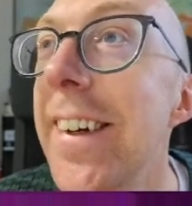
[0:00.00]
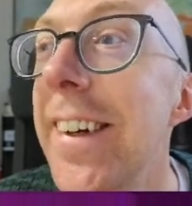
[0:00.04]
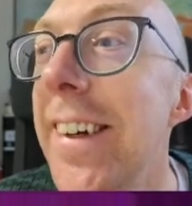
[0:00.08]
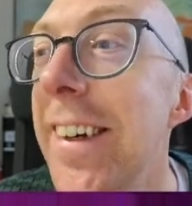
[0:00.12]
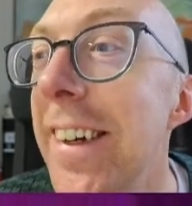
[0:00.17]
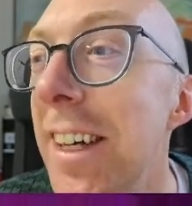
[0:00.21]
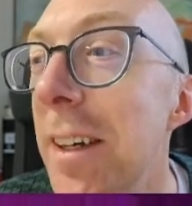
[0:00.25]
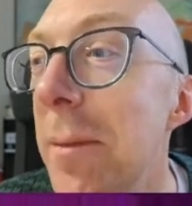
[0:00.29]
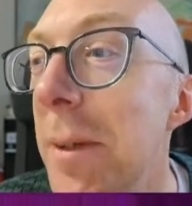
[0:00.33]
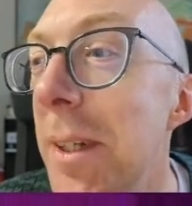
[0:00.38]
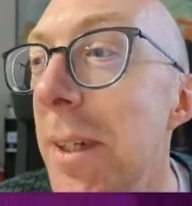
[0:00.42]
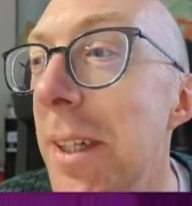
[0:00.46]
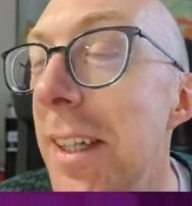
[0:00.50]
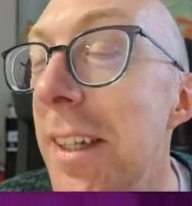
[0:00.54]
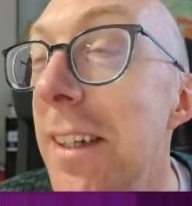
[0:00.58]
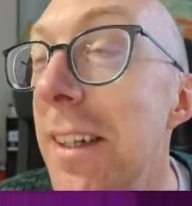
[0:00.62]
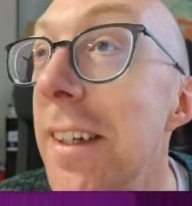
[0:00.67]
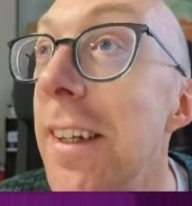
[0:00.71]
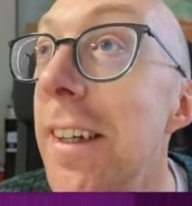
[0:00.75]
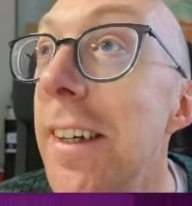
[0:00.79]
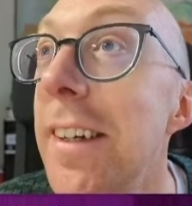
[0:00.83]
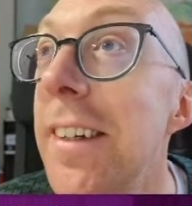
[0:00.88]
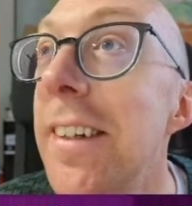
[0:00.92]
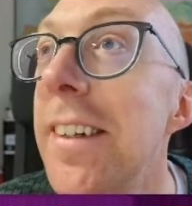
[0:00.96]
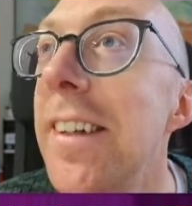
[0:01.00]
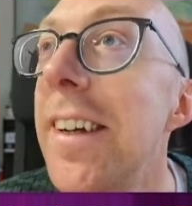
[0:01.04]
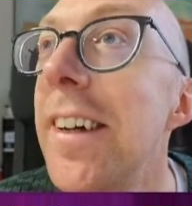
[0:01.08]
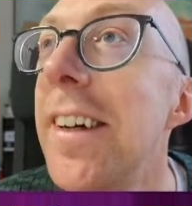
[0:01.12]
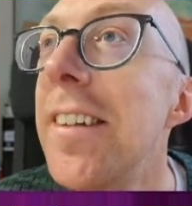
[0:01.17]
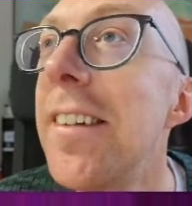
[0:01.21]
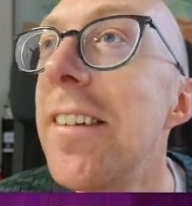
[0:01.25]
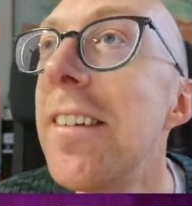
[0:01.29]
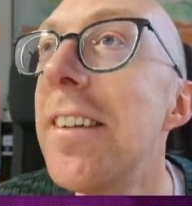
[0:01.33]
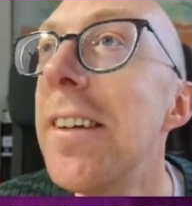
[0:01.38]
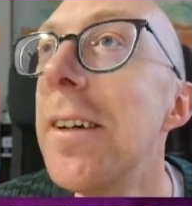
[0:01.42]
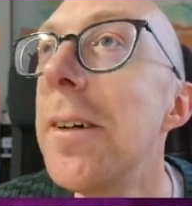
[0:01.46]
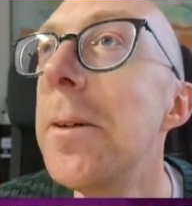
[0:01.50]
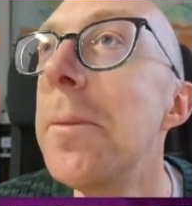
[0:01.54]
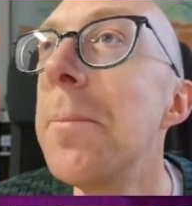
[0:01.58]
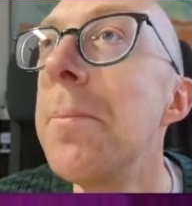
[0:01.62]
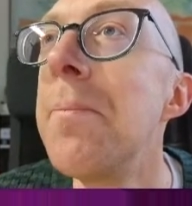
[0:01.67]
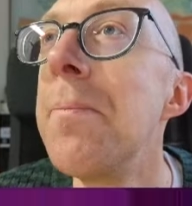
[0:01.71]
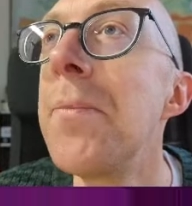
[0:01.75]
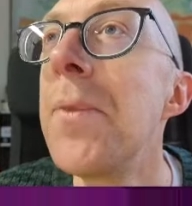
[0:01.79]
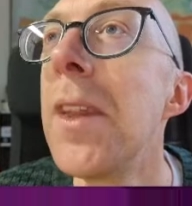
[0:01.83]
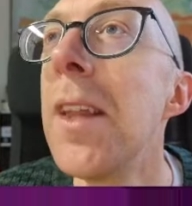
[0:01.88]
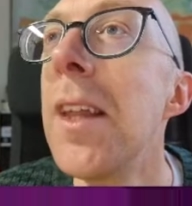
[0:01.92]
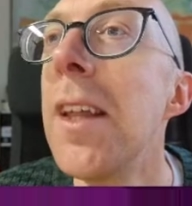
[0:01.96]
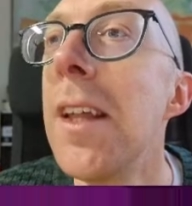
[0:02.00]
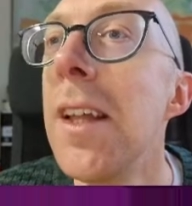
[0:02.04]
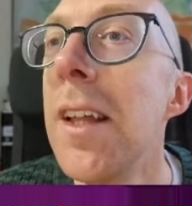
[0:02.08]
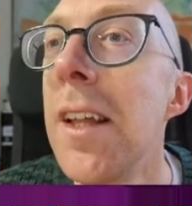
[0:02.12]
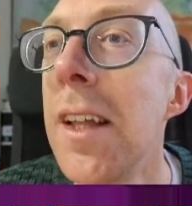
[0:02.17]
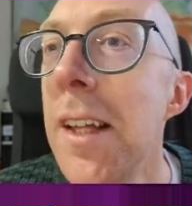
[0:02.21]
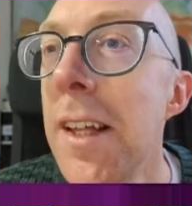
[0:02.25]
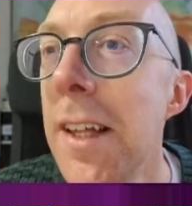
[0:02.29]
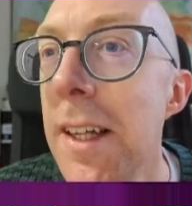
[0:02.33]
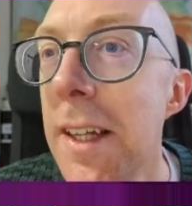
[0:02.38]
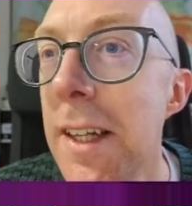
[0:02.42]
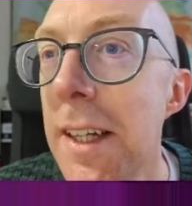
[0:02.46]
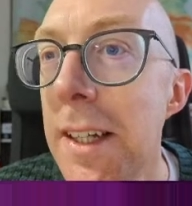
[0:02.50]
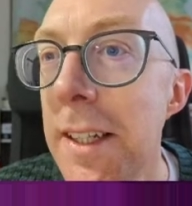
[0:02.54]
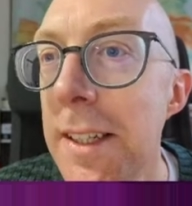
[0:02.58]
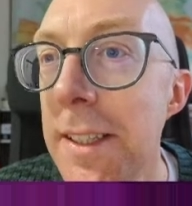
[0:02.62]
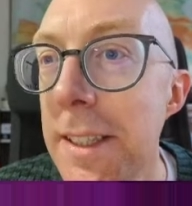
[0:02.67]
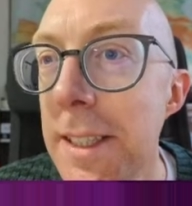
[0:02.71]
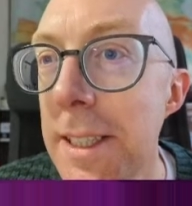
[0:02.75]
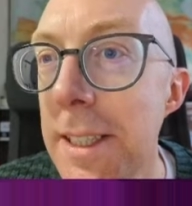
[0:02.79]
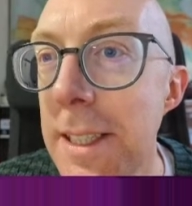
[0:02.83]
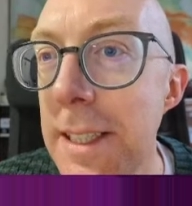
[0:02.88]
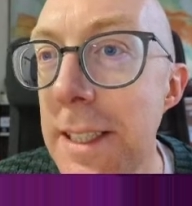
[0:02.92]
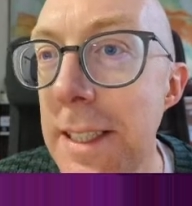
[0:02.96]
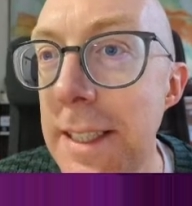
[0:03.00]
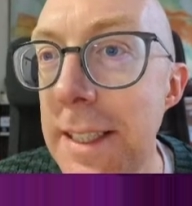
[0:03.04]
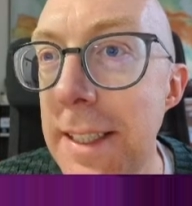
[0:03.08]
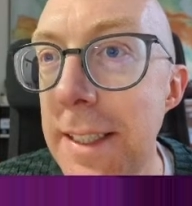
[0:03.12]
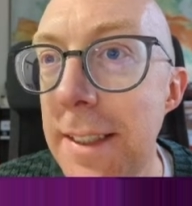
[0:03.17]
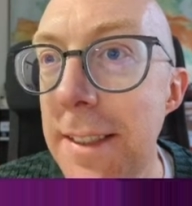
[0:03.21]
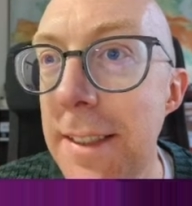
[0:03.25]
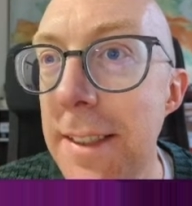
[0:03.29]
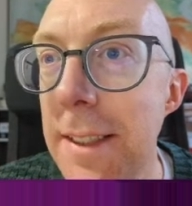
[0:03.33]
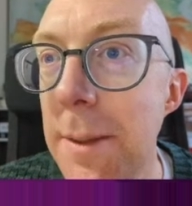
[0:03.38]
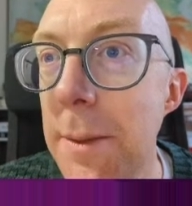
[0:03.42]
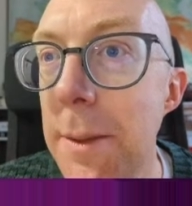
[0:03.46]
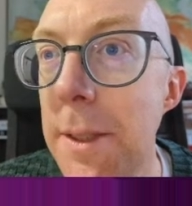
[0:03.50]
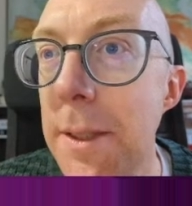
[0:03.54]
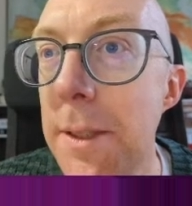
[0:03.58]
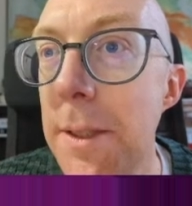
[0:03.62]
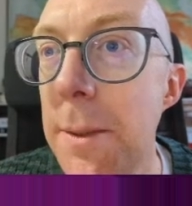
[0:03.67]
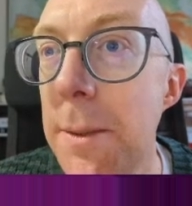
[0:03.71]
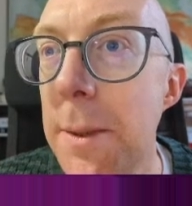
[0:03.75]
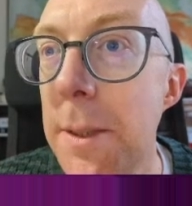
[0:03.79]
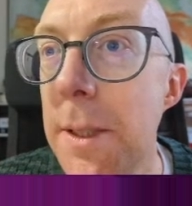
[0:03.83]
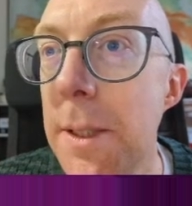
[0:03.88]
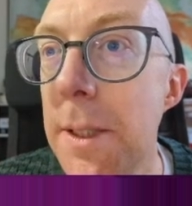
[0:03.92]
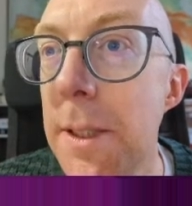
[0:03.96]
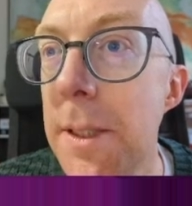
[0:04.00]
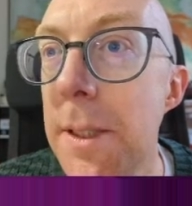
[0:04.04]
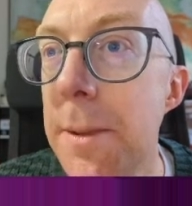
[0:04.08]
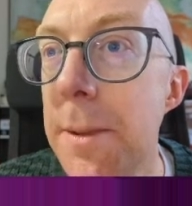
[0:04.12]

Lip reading: mean, yeah, hard to tell. Let's see what else we've got.